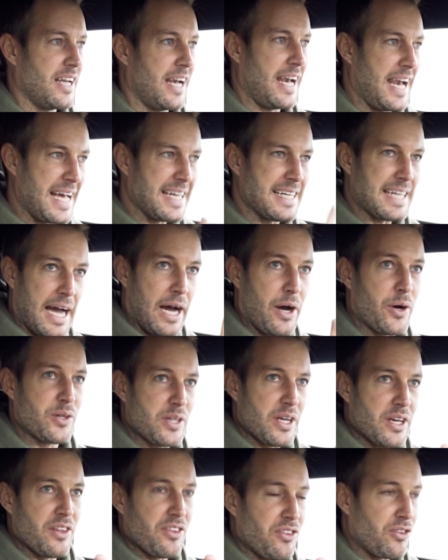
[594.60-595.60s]
let out
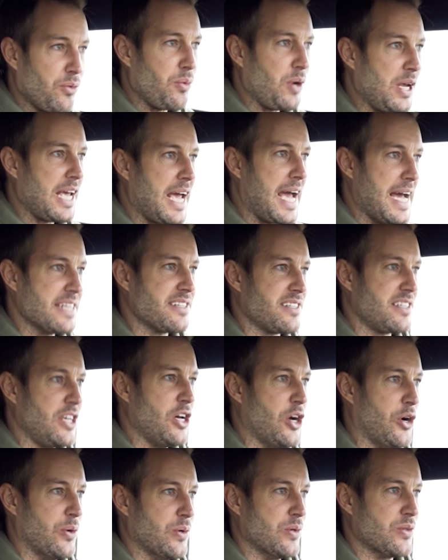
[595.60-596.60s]
3
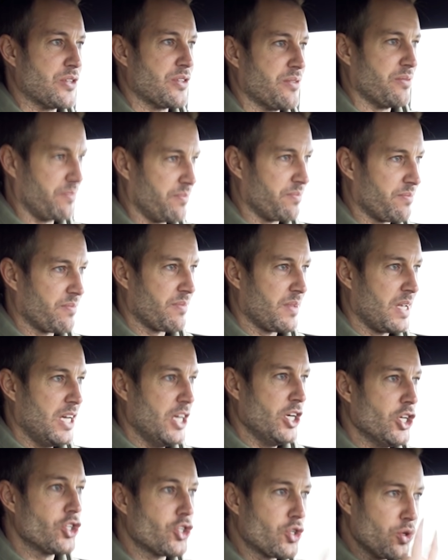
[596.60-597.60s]
STOs.
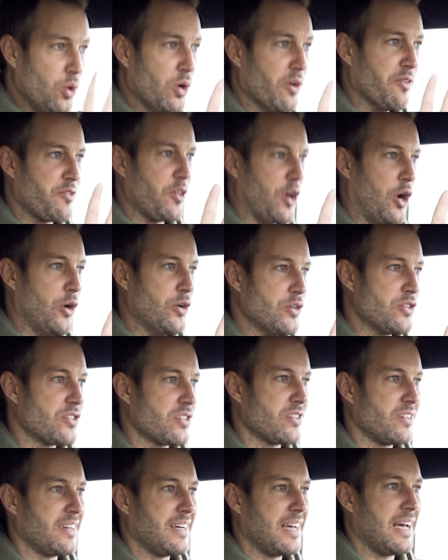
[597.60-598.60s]
2 of those
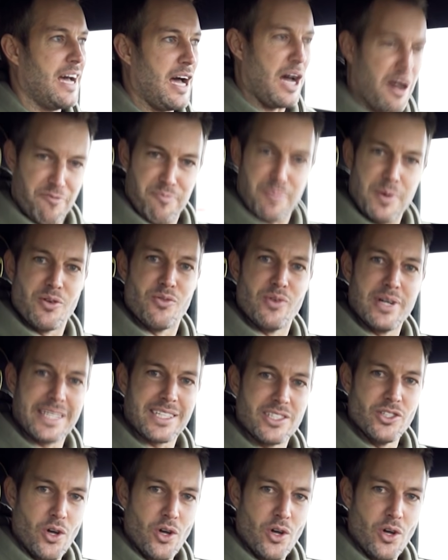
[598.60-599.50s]
have been written